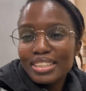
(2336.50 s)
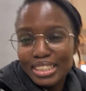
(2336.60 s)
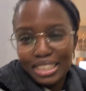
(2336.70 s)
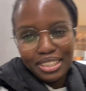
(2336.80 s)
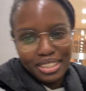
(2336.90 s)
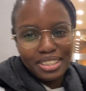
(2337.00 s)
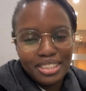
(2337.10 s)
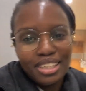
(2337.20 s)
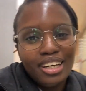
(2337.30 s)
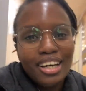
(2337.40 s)
teeth.
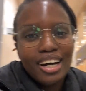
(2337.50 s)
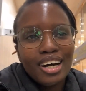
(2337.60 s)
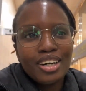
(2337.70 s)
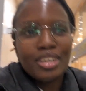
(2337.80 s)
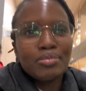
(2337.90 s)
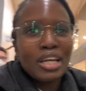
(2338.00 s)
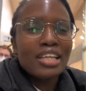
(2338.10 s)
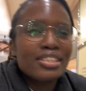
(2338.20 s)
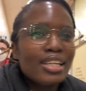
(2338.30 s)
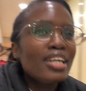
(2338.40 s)
Yeah,
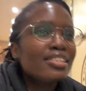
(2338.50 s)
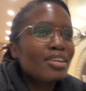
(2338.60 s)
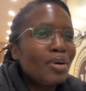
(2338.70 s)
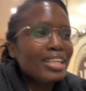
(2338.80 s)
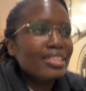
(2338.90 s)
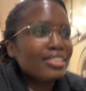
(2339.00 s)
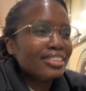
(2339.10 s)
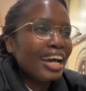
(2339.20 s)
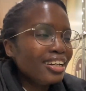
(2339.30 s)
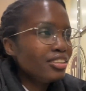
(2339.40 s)
today is the what?
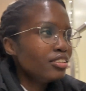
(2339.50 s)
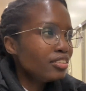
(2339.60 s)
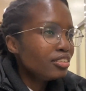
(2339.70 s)
Ninth